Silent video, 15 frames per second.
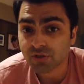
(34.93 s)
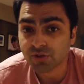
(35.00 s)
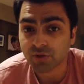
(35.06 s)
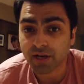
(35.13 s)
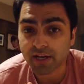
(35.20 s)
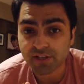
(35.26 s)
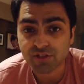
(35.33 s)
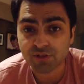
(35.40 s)

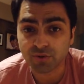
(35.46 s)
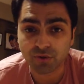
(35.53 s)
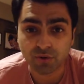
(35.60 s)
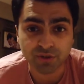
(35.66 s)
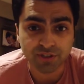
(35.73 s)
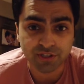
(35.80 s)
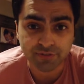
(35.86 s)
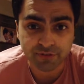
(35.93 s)
So guys, you
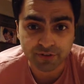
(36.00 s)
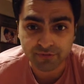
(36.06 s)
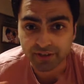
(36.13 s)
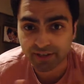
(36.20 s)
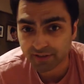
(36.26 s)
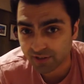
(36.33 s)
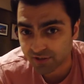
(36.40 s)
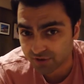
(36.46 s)
know the different
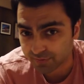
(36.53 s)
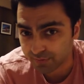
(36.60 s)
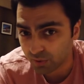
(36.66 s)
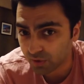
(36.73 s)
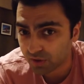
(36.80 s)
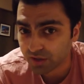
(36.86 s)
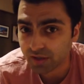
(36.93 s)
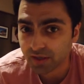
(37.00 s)
variants of
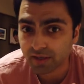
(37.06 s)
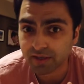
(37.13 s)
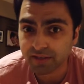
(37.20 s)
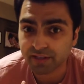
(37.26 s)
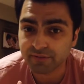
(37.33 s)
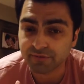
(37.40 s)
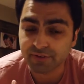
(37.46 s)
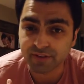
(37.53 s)
poker,
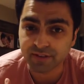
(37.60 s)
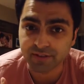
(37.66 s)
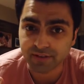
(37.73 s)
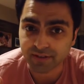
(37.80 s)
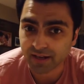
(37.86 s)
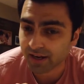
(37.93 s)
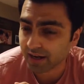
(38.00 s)
different